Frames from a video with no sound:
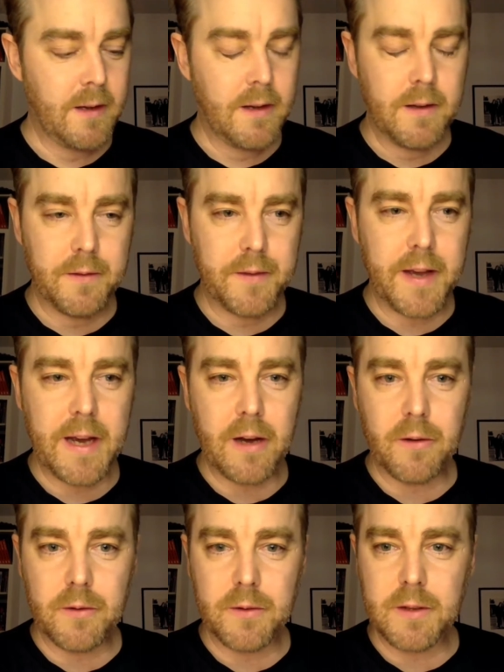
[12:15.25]
they
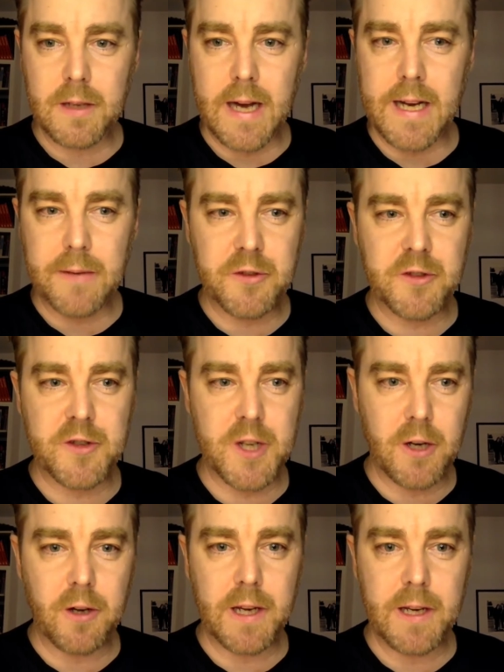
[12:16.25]
are kind of
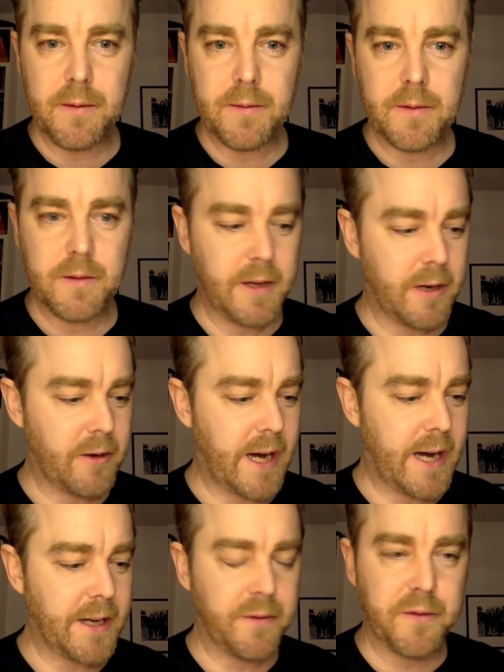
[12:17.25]
sturdy. They're
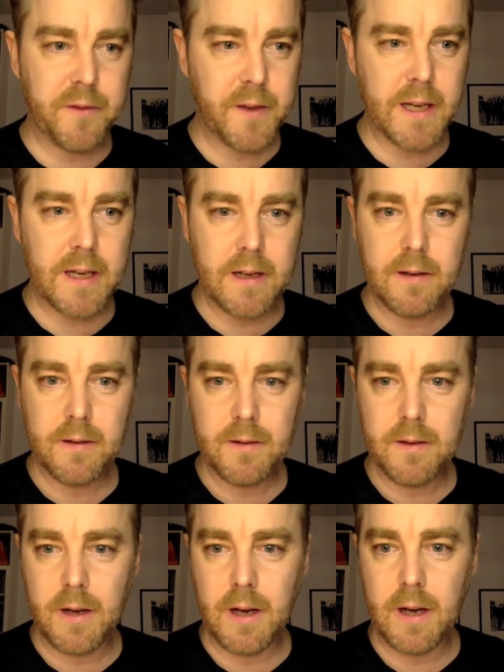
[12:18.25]
kind of thick
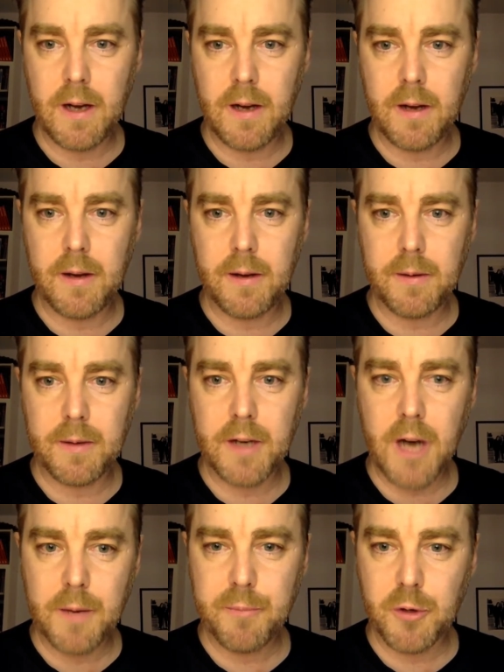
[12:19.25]

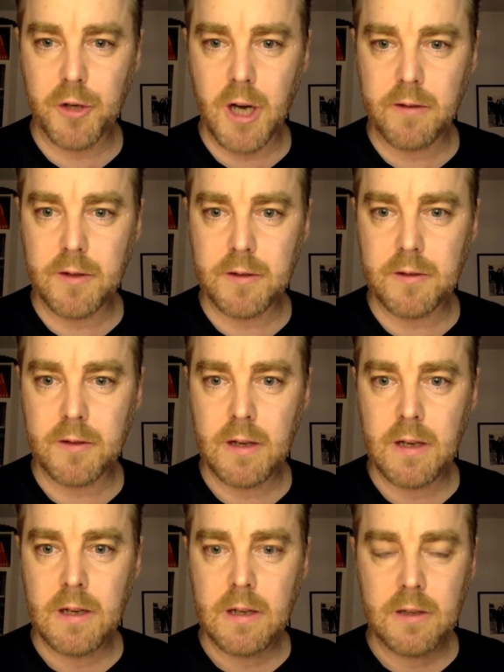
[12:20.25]
cardboard covers.
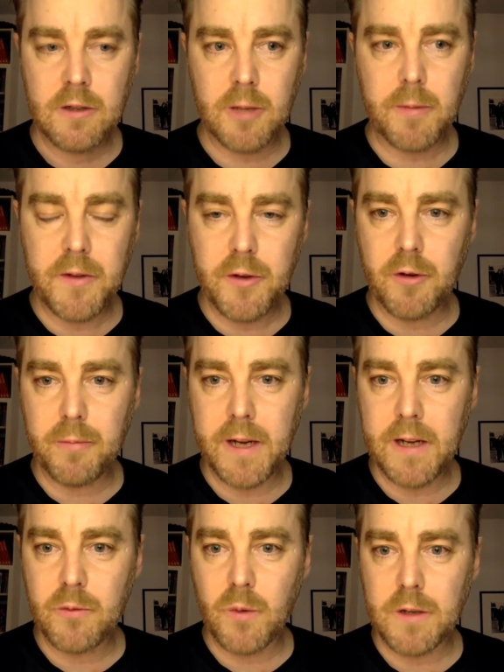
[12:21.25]
Some of the
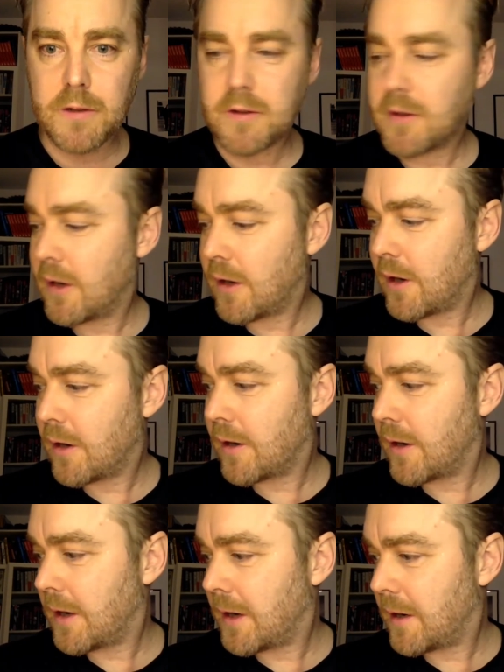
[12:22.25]
European ones
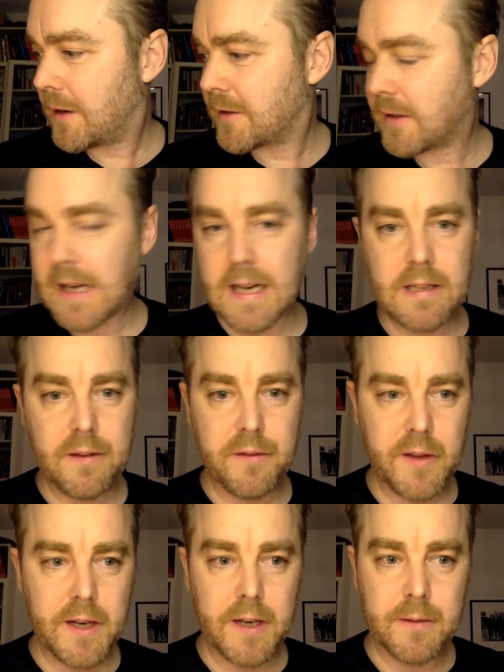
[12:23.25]
are slightly
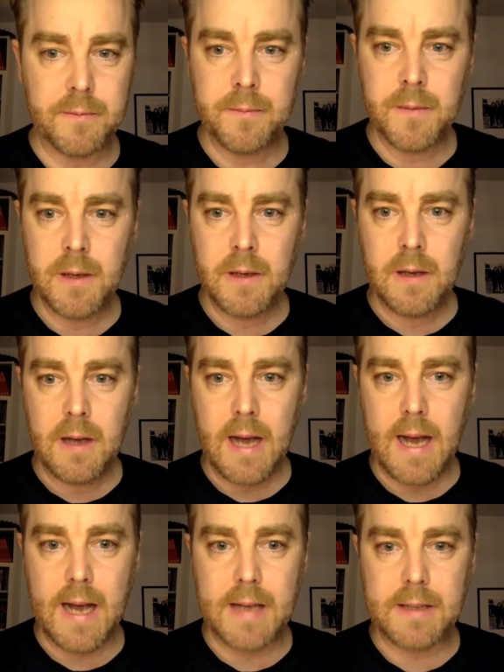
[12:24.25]
thinner
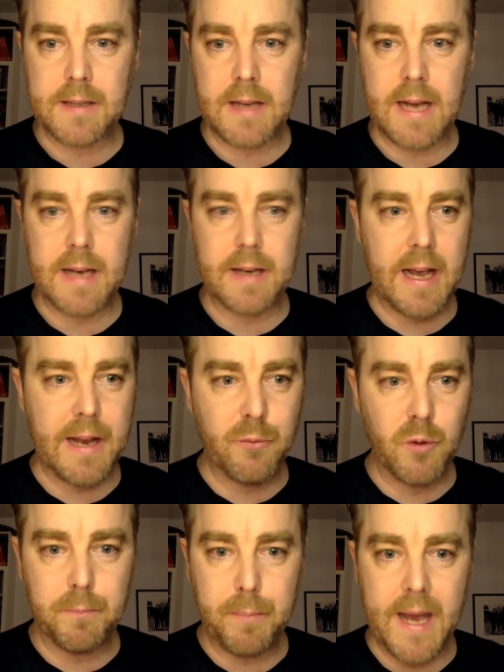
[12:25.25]
and
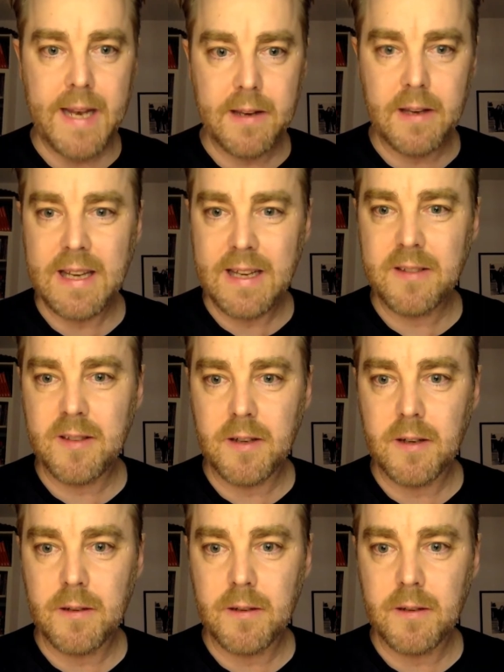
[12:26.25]
will bend easier.